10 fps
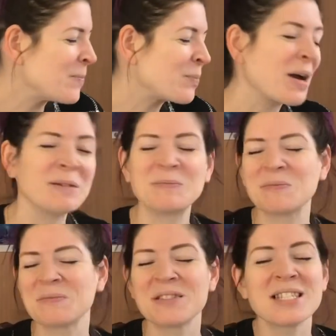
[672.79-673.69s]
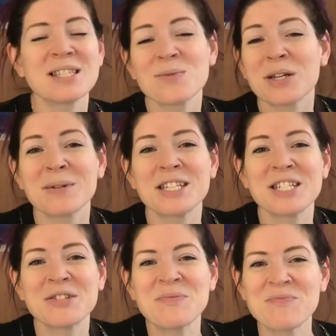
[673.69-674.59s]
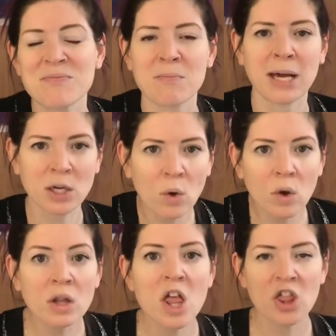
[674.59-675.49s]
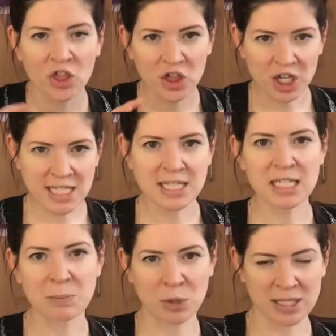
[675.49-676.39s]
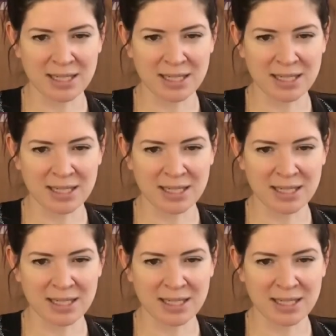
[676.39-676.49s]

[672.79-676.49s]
But this is what I'm gonna do. My goal, 36%.